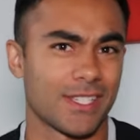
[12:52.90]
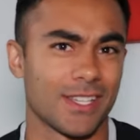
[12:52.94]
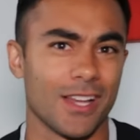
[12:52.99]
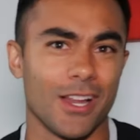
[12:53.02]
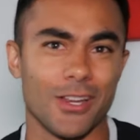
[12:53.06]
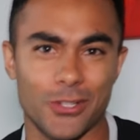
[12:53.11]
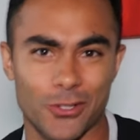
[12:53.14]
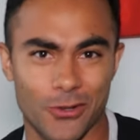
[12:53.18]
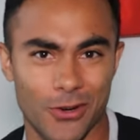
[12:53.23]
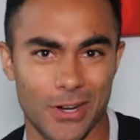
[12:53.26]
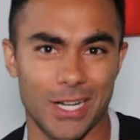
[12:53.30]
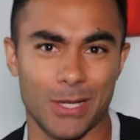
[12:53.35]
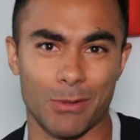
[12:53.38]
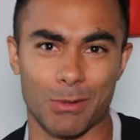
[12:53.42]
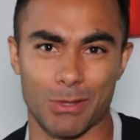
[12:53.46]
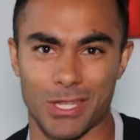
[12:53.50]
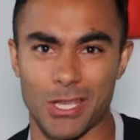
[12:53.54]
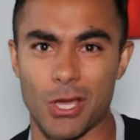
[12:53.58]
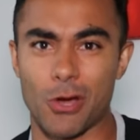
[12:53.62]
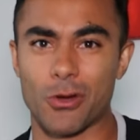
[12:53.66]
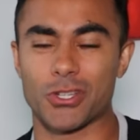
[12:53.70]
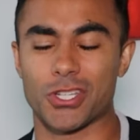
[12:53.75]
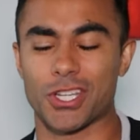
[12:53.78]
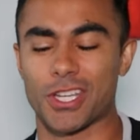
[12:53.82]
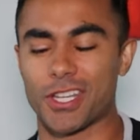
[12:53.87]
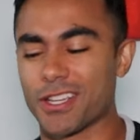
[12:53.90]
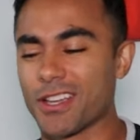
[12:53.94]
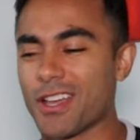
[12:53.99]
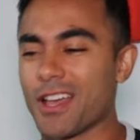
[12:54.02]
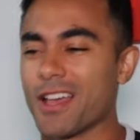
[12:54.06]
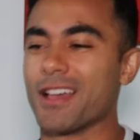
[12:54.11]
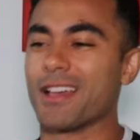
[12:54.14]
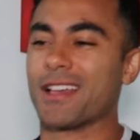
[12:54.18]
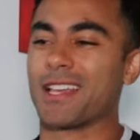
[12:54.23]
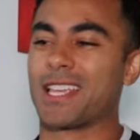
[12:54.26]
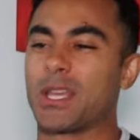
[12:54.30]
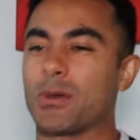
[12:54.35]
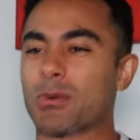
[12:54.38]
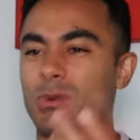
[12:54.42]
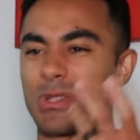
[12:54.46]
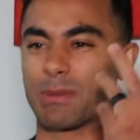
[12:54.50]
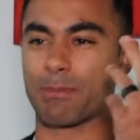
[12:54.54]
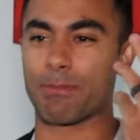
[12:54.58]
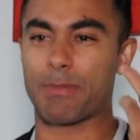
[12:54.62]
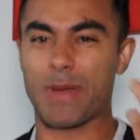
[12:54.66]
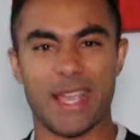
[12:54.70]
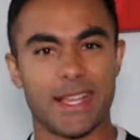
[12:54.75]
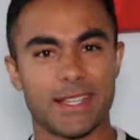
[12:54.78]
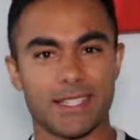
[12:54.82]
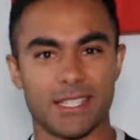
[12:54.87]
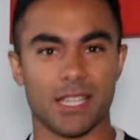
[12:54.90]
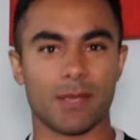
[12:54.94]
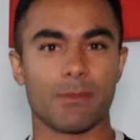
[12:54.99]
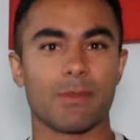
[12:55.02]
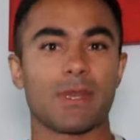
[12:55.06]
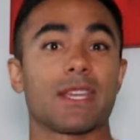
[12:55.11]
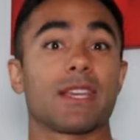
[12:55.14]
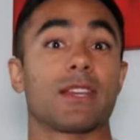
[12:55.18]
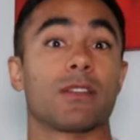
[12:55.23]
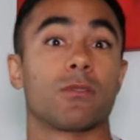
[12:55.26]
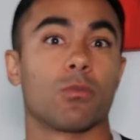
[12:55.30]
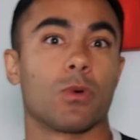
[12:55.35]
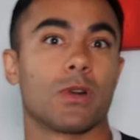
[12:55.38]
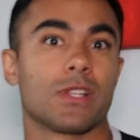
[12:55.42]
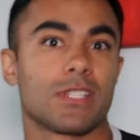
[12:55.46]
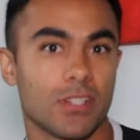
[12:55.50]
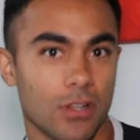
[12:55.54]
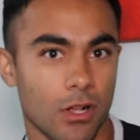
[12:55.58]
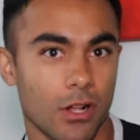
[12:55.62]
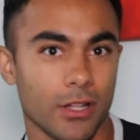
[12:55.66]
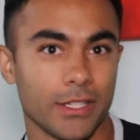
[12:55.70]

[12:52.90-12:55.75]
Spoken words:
stunt training with Yoshi. He was basing me in what's